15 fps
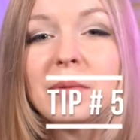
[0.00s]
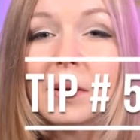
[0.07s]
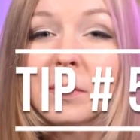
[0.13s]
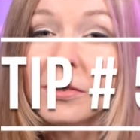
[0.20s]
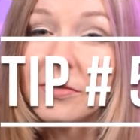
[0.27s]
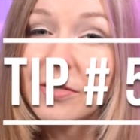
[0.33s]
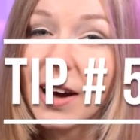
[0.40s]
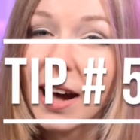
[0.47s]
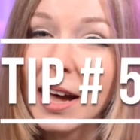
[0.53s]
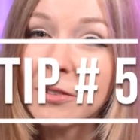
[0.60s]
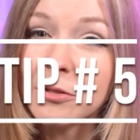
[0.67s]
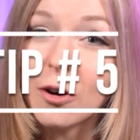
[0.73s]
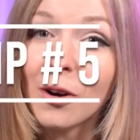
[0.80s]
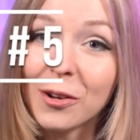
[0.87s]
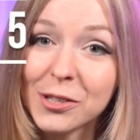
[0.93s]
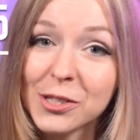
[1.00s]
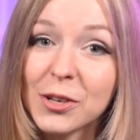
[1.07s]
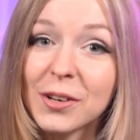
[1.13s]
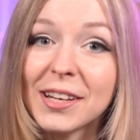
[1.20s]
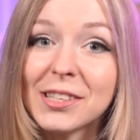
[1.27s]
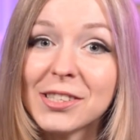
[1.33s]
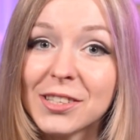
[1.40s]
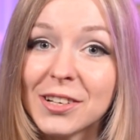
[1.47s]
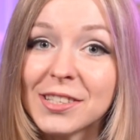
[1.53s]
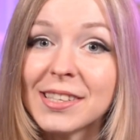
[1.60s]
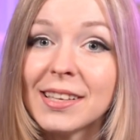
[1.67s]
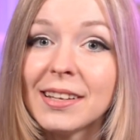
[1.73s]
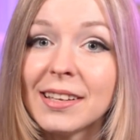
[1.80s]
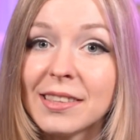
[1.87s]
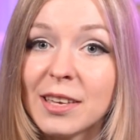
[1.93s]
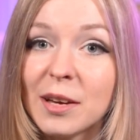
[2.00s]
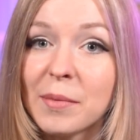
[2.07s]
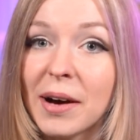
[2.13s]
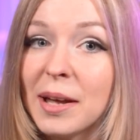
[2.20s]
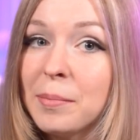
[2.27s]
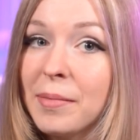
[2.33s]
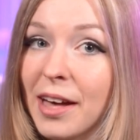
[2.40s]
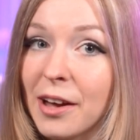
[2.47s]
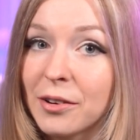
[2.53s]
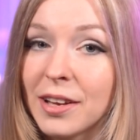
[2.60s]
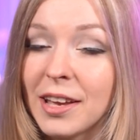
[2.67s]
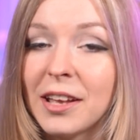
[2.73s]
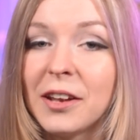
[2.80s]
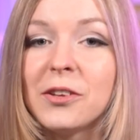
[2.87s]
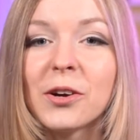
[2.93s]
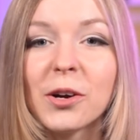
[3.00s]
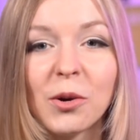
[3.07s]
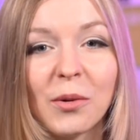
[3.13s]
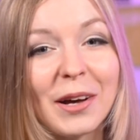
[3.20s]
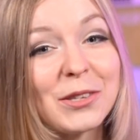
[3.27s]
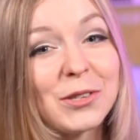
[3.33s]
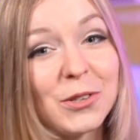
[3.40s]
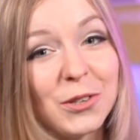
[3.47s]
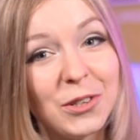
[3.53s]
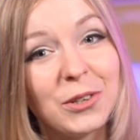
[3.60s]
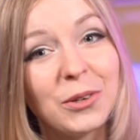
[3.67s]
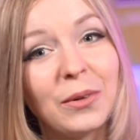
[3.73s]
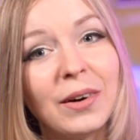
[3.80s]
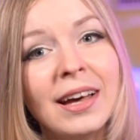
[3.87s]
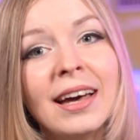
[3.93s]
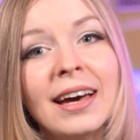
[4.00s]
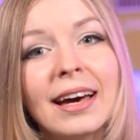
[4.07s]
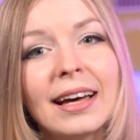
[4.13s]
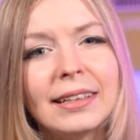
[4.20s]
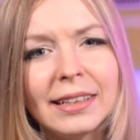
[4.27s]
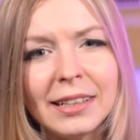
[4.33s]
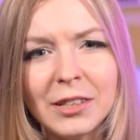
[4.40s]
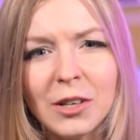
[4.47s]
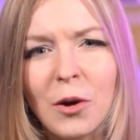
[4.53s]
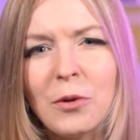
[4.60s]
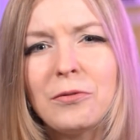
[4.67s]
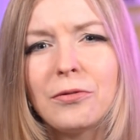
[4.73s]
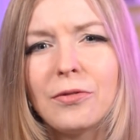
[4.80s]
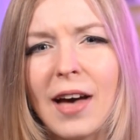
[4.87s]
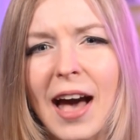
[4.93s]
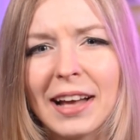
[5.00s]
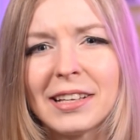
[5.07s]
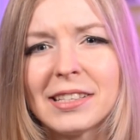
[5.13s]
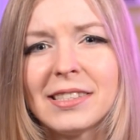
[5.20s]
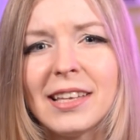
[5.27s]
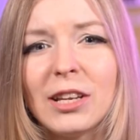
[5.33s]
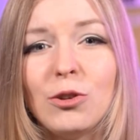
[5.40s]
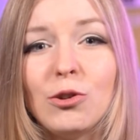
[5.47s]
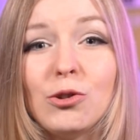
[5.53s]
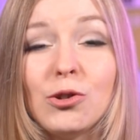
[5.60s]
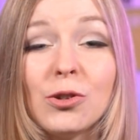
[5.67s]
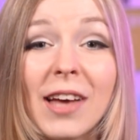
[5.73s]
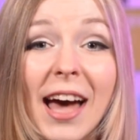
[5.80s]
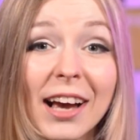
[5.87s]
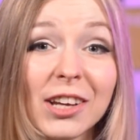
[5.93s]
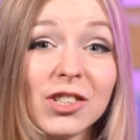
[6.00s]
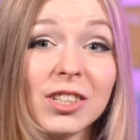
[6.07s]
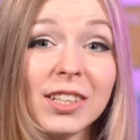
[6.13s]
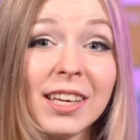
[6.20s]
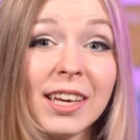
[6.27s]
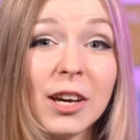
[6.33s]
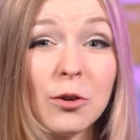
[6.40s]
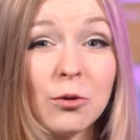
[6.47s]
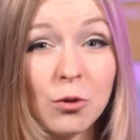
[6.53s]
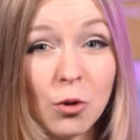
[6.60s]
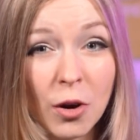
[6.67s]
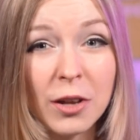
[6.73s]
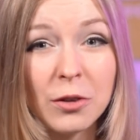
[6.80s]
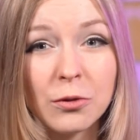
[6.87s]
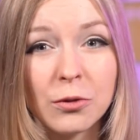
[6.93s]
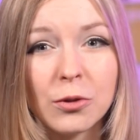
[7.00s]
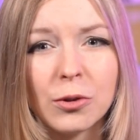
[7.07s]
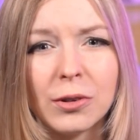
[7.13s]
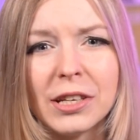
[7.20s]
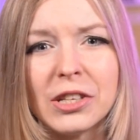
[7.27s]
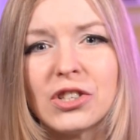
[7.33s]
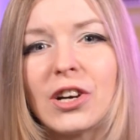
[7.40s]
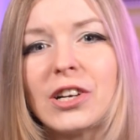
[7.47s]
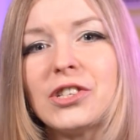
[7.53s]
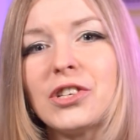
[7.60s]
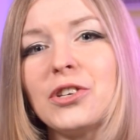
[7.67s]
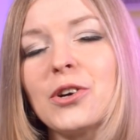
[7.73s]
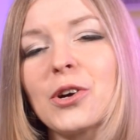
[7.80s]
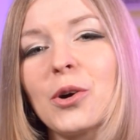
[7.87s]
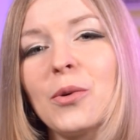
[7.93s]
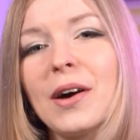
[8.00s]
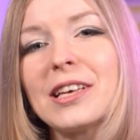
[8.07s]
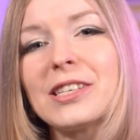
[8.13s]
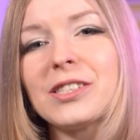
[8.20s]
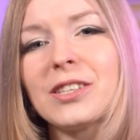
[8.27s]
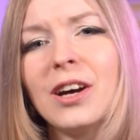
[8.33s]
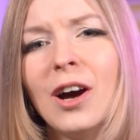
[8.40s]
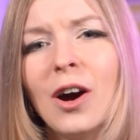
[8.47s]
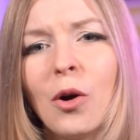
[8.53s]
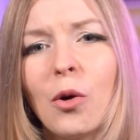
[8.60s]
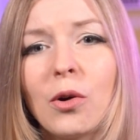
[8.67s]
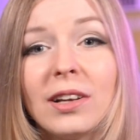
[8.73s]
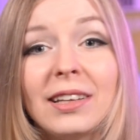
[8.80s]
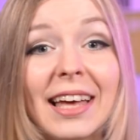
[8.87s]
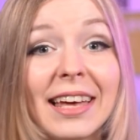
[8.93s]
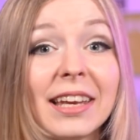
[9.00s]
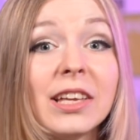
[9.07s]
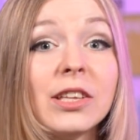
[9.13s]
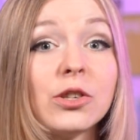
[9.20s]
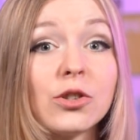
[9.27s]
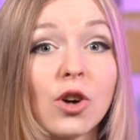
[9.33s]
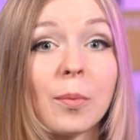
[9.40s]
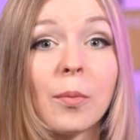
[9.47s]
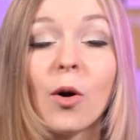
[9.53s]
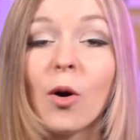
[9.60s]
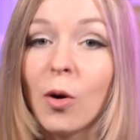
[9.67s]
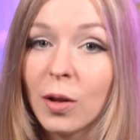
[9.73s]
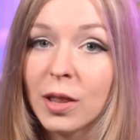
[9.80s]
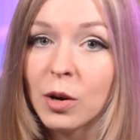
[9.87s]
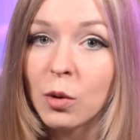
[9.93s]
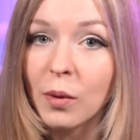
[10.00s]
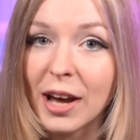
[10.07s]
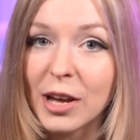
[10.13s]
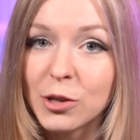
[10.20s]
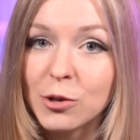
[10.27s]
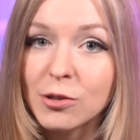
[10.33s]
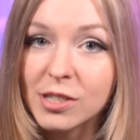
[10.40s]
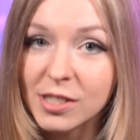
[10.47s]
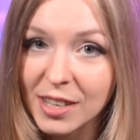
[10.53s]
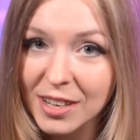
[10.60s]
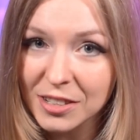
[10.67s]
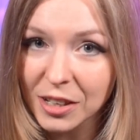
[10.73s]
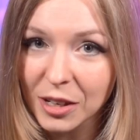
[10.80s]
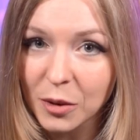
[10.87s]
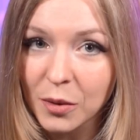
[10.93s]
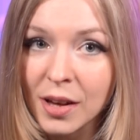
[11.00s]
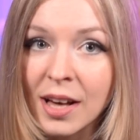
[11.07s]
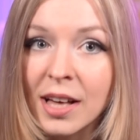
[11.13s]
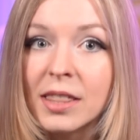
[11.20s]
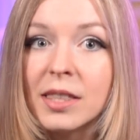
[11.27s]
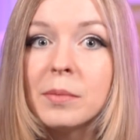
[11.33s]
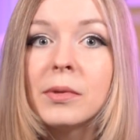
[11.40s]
number 5 also concerns the lithium-ion battery in your Quest 2. A little known fact is that you should actually avoid fully charging your Quest or letting it drop all the way to 0. The